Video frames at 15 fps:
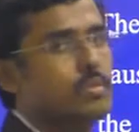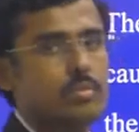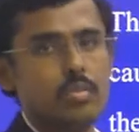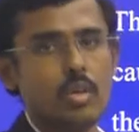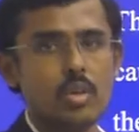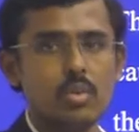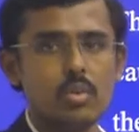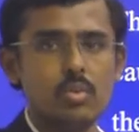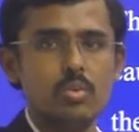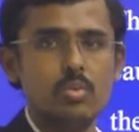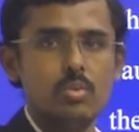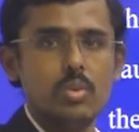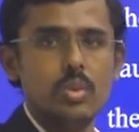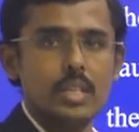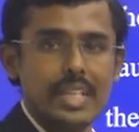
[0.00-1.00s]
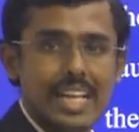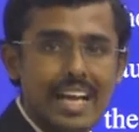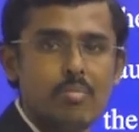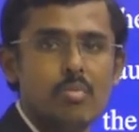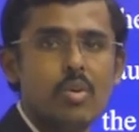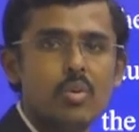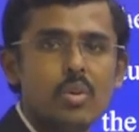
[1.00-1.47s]
want to
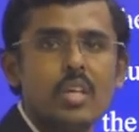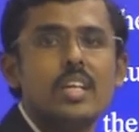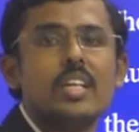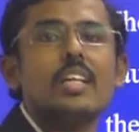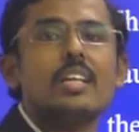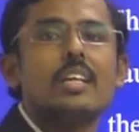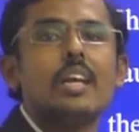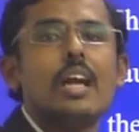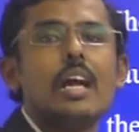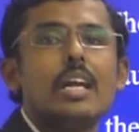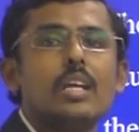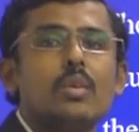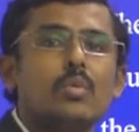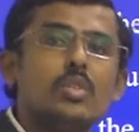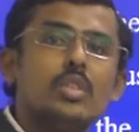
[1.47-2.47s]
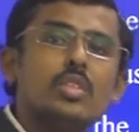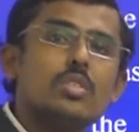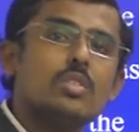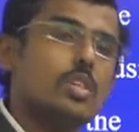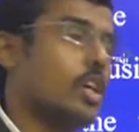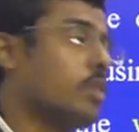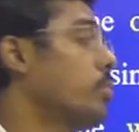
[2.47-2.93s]
come out and interact with
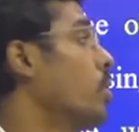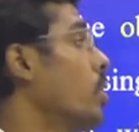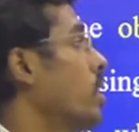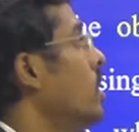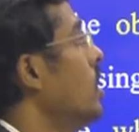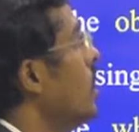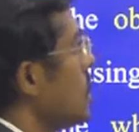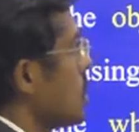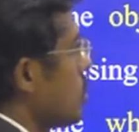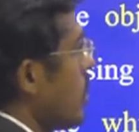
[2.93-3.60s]
this chalk powder. So